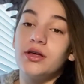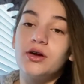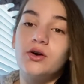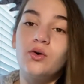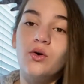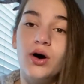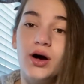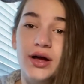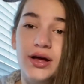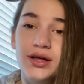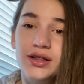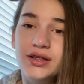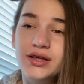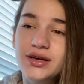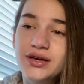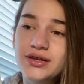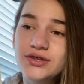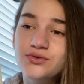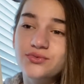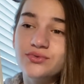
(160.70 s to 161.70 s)
quietly,
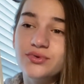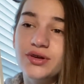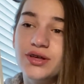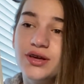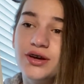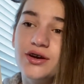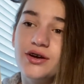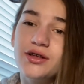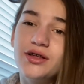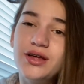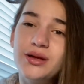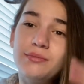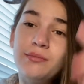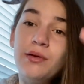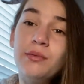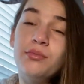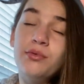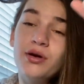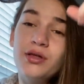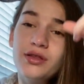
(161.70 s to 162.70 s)
it's really early and my
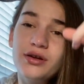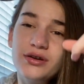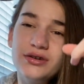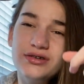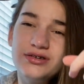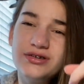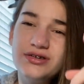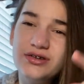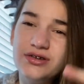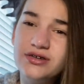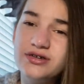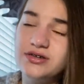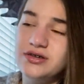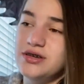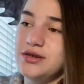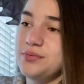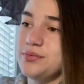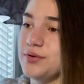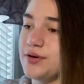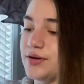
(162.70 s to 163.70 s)
brother is still
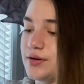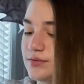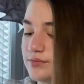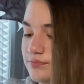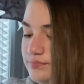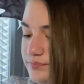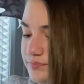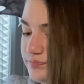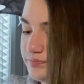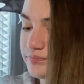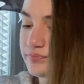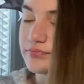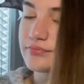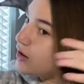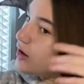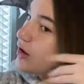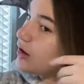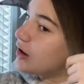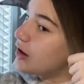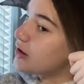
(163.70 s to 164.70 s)
sleeping.
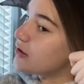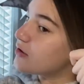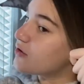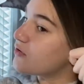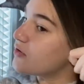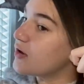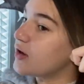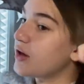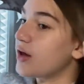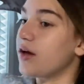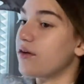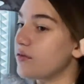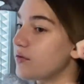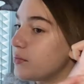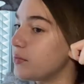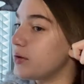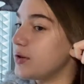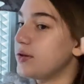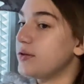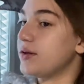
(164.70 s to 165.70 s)
I just feel like
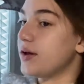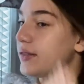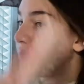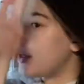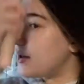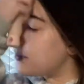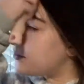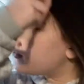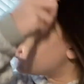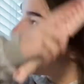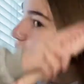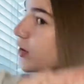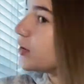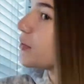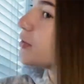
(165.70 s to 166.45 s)
everybody's at that point